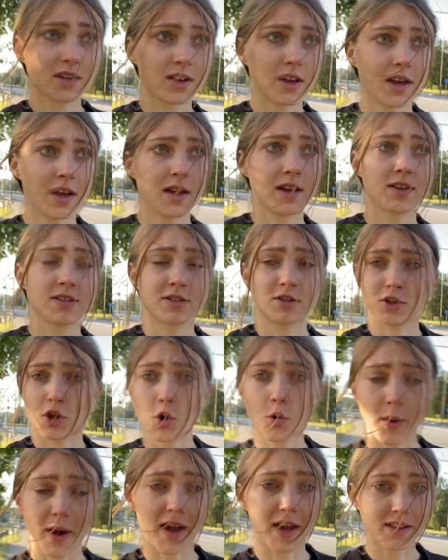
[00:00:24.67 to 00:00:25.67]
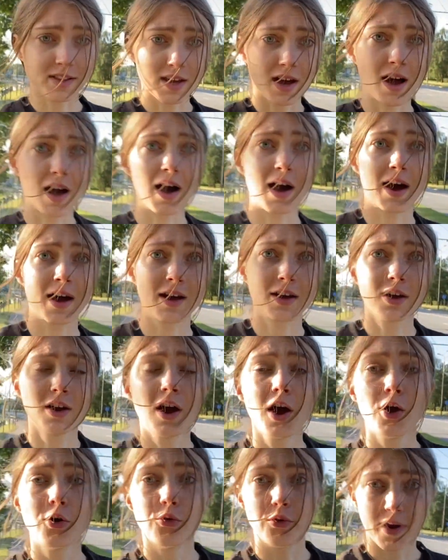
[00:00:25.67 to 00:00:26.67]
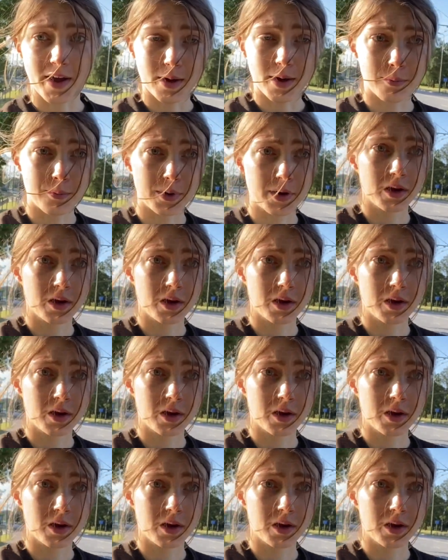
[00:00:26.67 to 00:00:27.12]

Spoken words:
is low weight, high rep